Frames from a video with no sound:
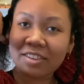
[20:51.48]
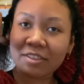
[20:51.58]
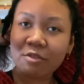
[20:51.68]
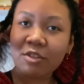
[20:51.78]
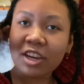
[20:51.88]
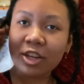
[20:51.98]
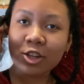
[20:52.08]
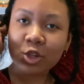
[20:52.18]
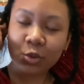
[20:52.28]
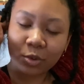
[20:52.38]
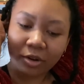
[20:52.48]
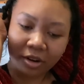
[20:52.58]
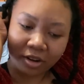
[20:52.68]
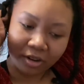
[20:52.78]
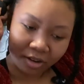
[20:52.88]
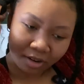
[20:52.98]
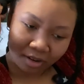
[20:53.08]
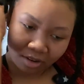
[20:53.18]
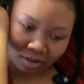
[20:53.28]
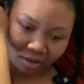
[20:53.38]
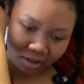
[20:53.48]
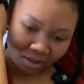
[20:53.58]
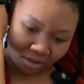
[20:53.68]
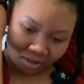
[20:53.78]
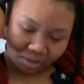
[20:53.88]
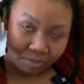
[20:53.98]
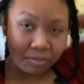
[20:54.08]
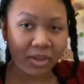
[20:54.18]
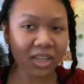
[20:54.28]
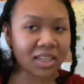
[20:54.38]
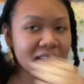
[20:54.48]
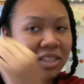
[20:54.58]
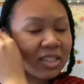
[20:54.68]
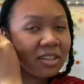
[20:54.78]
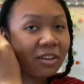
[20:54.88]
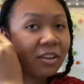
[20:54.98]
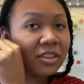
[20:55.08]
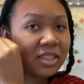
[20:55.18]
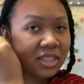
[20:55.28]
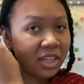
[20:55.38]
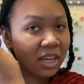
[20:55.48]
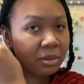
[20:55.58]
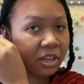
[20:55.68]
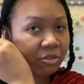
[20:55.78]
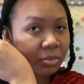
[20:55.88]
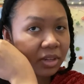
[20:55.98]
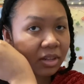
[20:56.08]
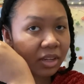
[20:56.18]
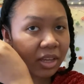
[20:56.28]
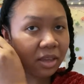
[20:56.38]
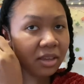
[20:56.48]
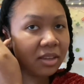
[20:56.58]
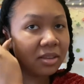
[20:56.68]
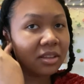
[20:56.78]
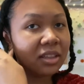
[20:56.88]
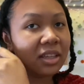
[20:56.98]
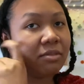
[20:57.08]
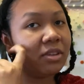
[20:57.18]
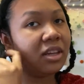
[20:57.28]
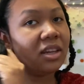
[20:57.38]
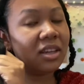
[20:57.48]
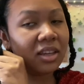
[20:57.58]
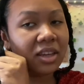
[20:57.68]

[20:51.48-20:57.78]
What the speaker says: reassure, because all this time I've been like living